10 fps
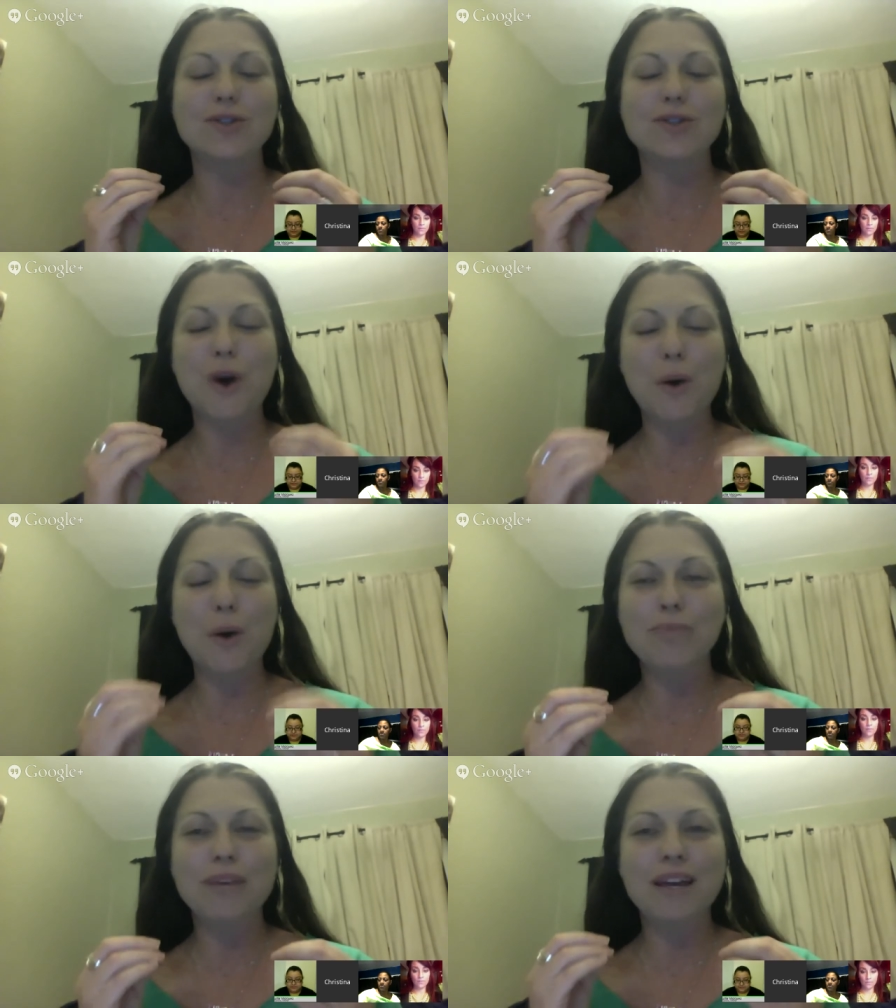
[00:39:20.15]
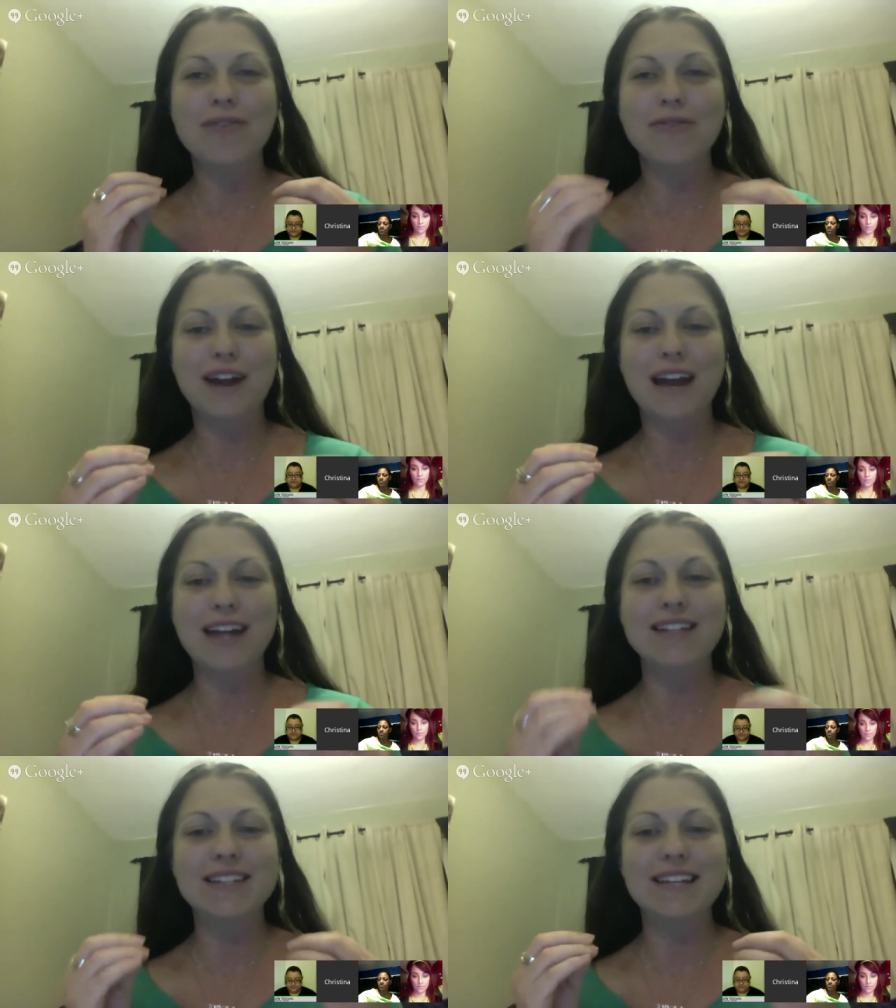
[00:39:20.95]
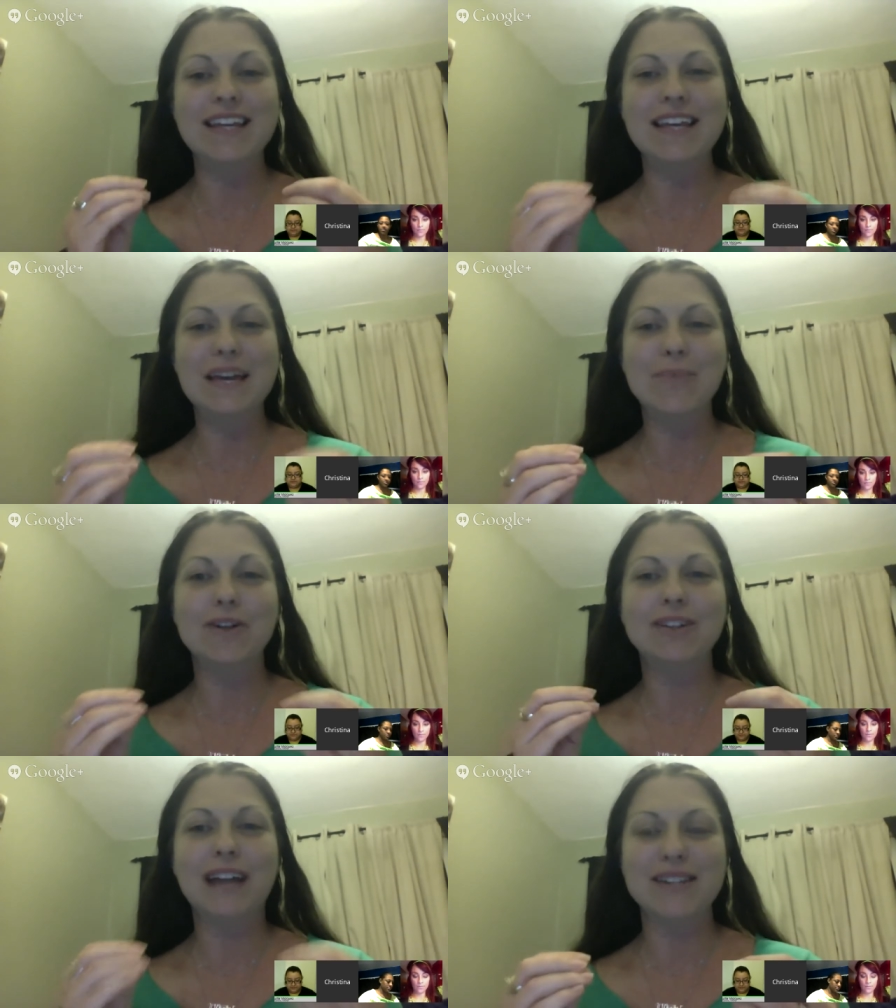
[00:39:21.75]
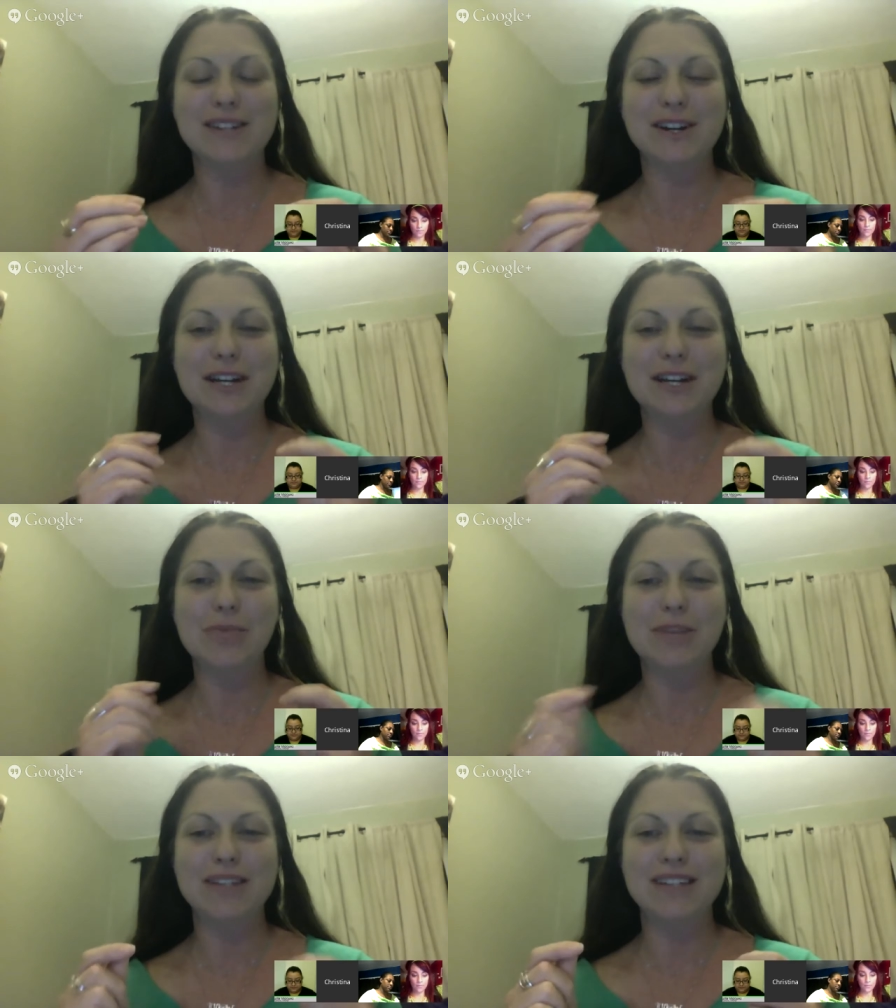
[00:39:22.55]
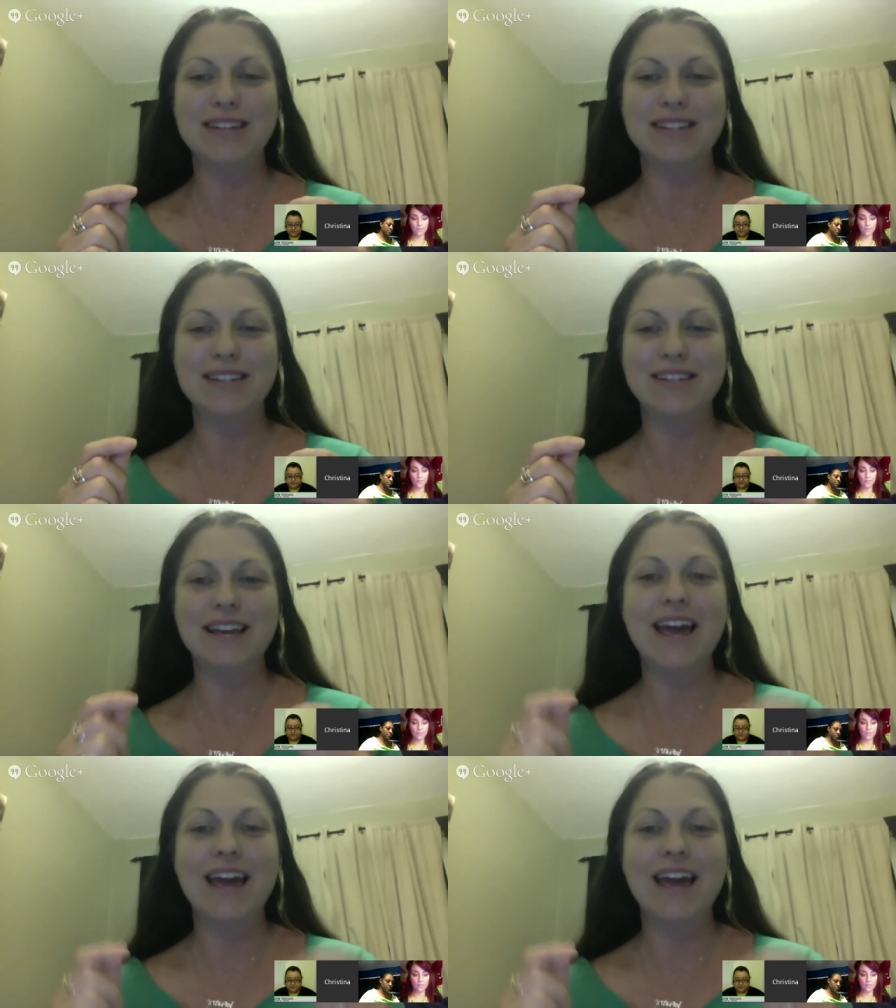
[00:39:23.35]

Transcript: Don't be afraid to keep your lights on in your business.